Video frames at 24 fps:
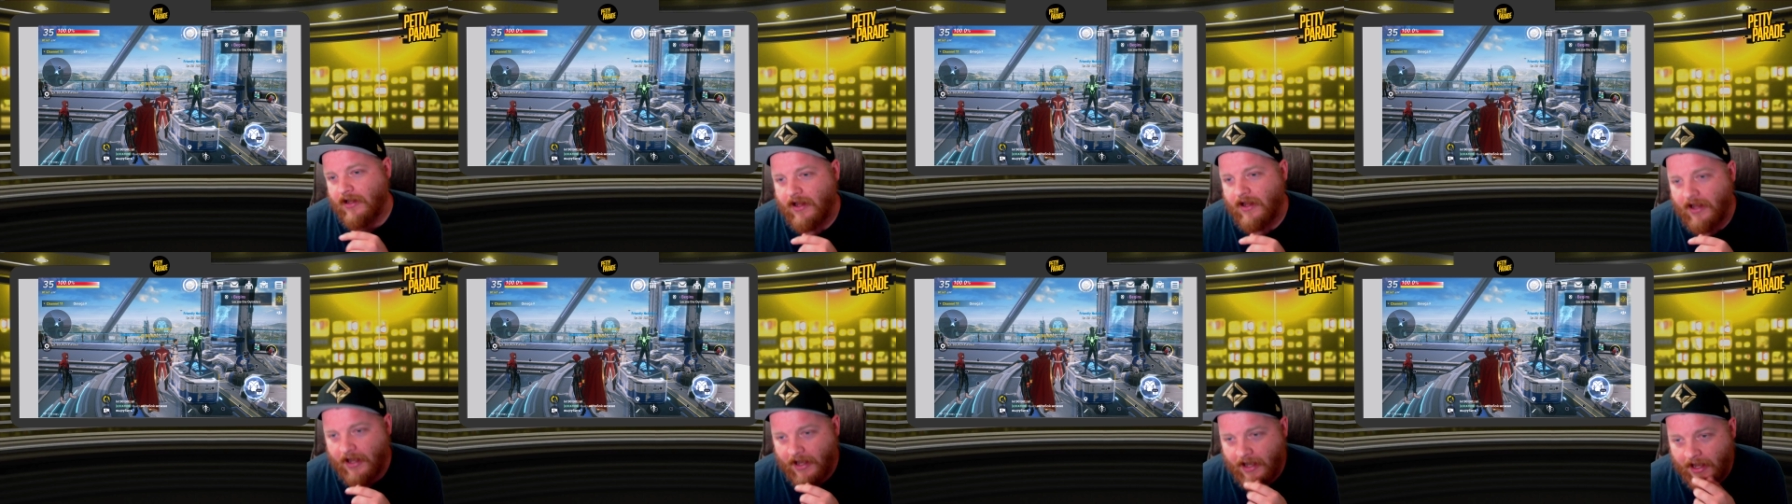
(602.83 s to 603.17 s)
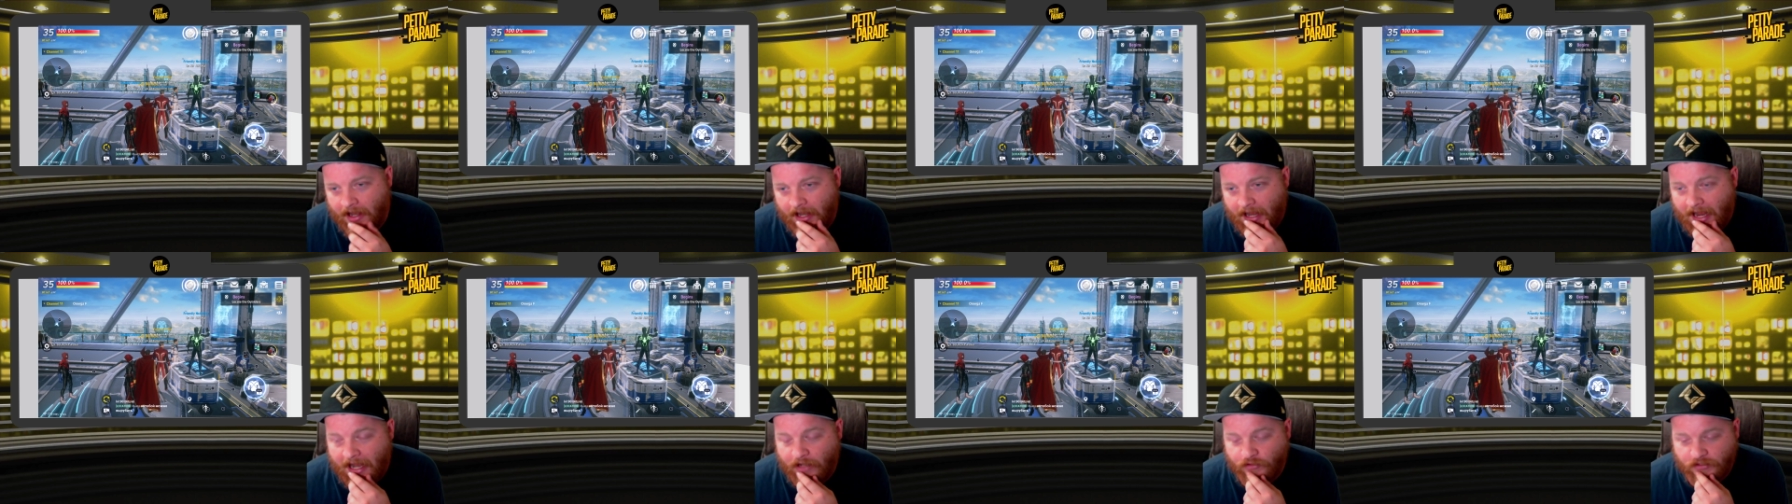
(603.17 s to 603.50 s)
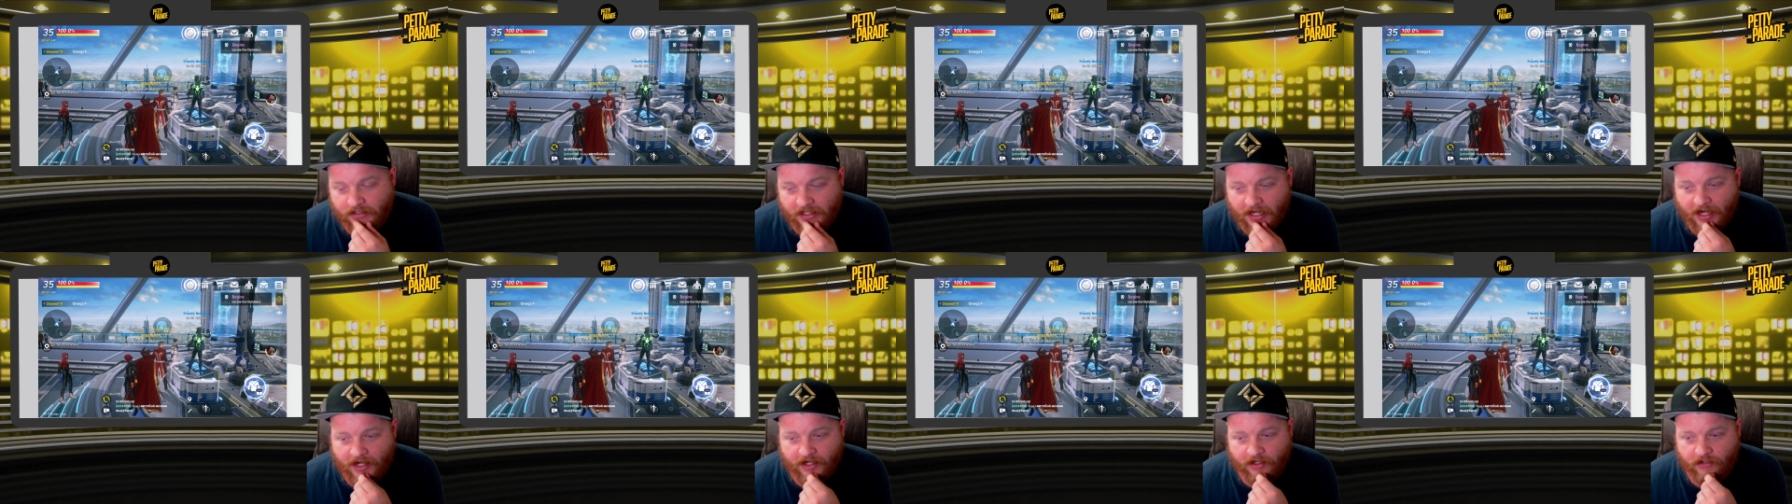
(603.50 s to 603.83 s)

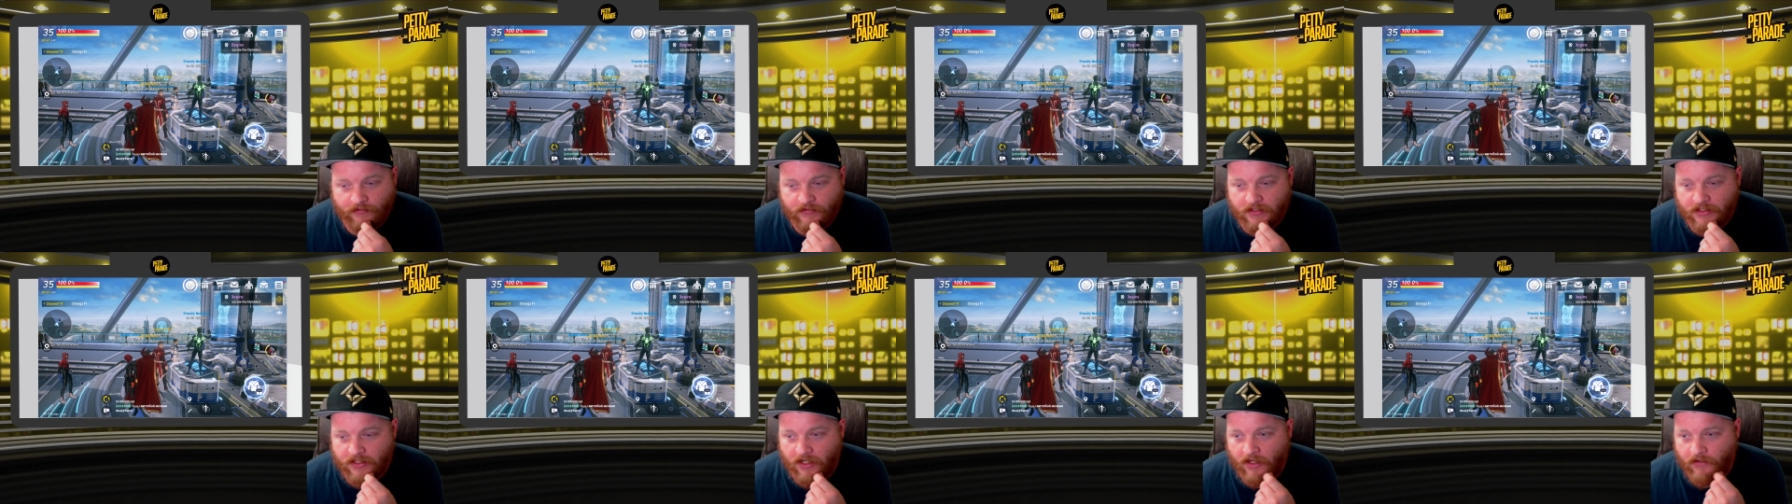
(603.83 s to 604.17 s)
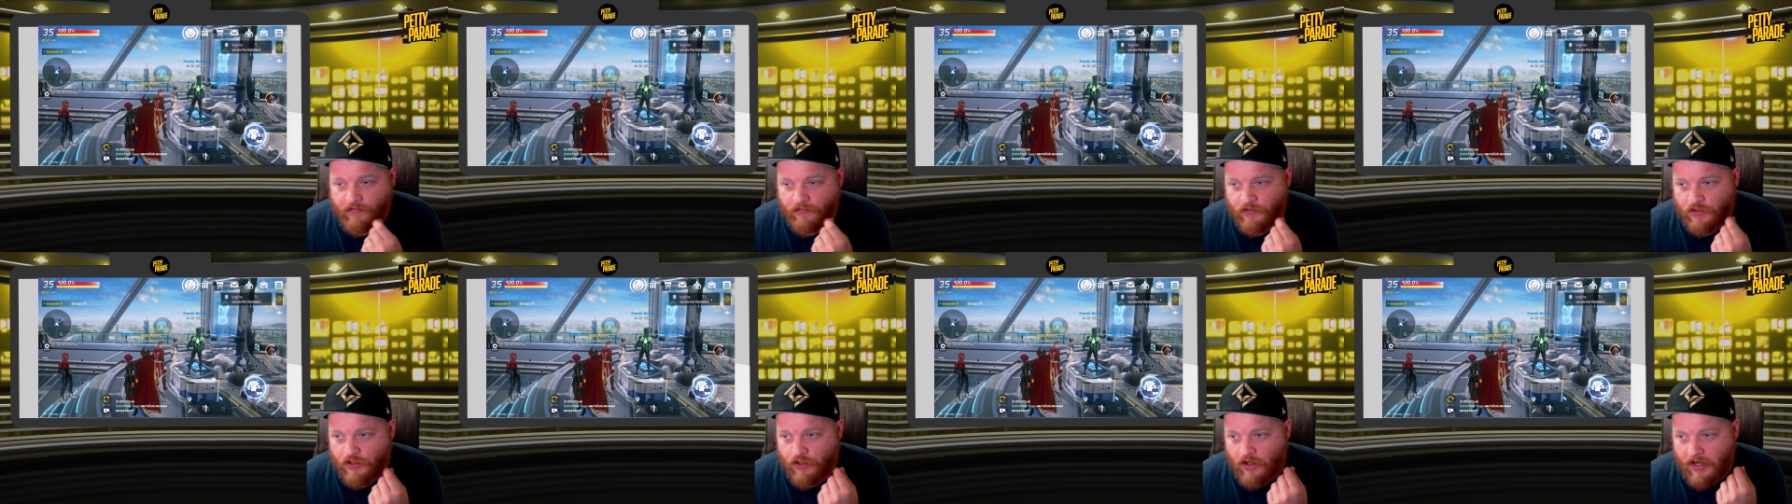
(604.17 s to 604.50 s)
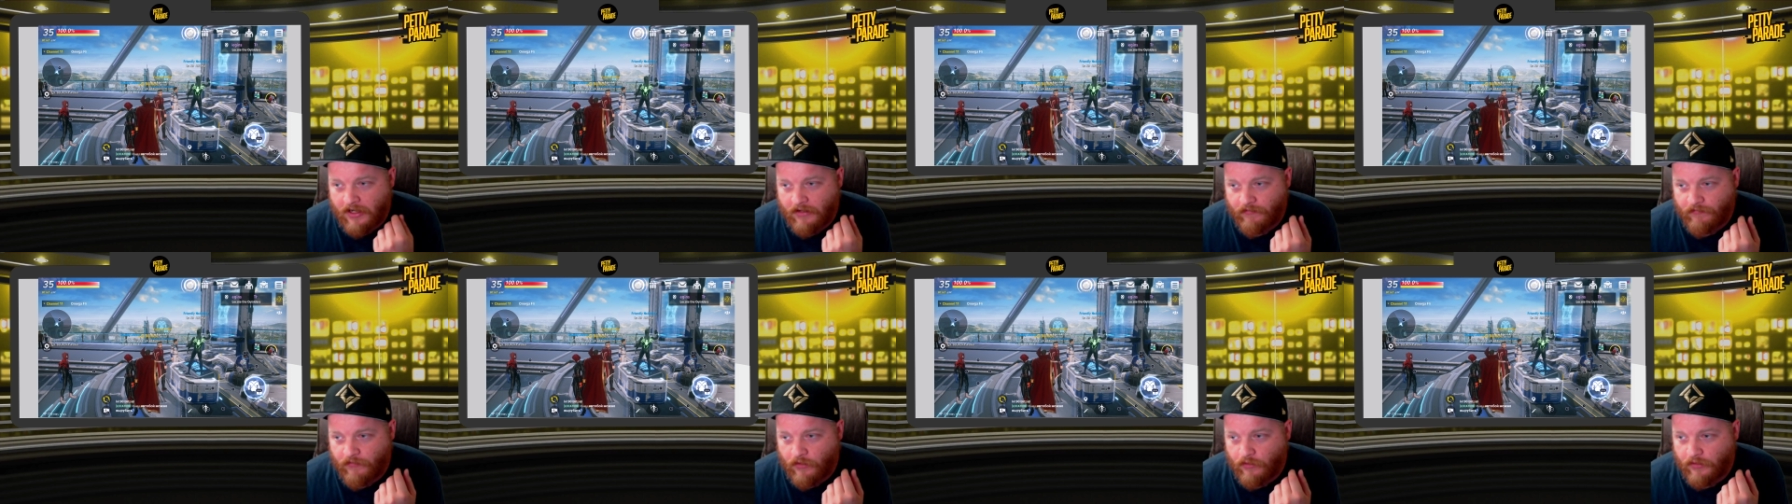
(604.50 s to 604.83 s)
Outside of stuff trying
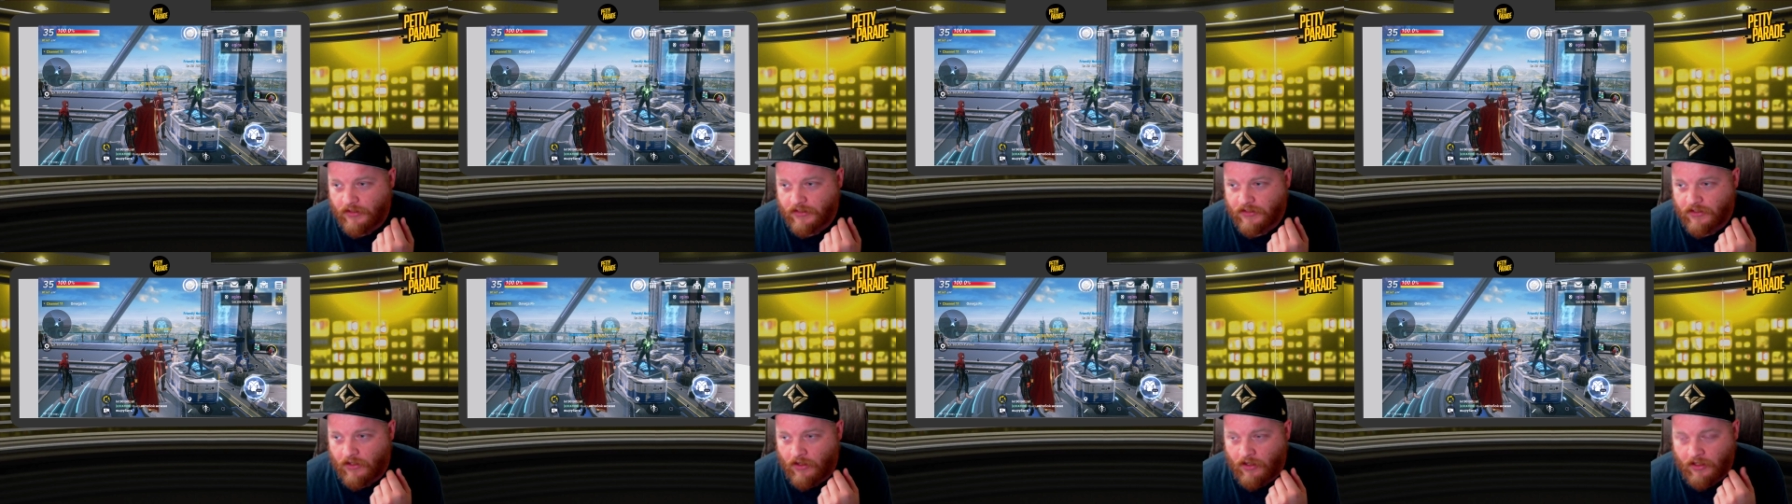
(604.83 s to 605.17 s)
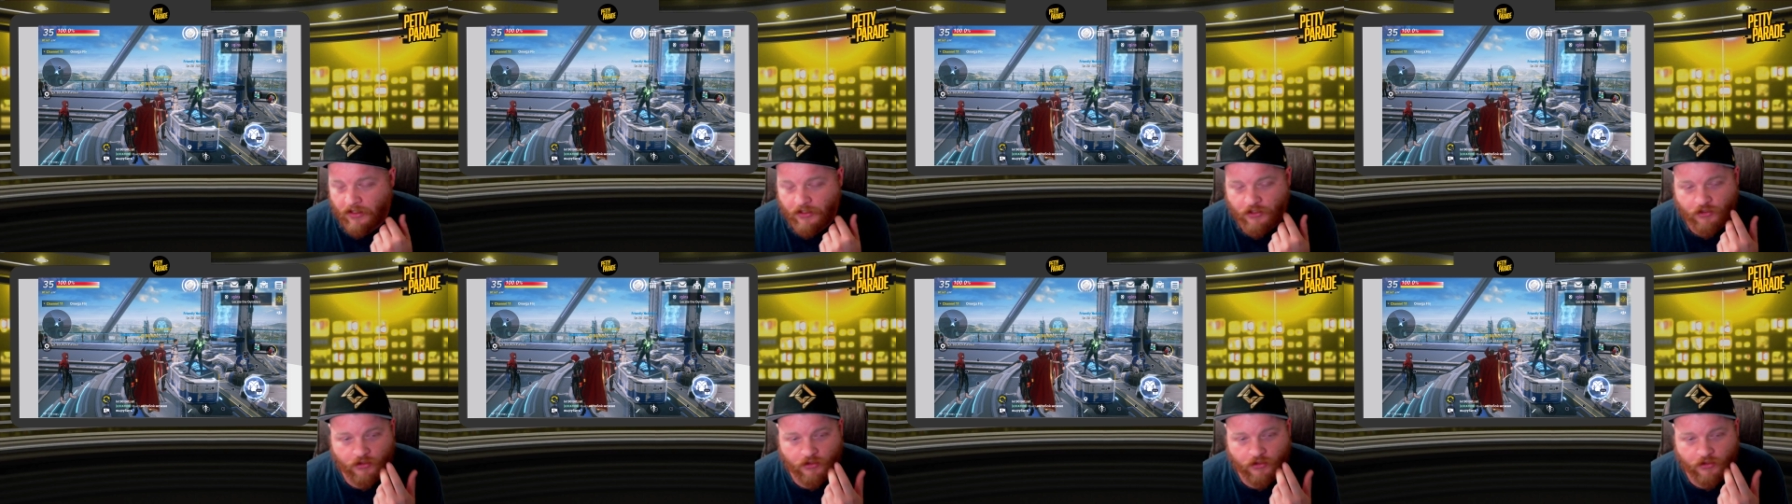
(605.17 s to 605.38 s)
to focus on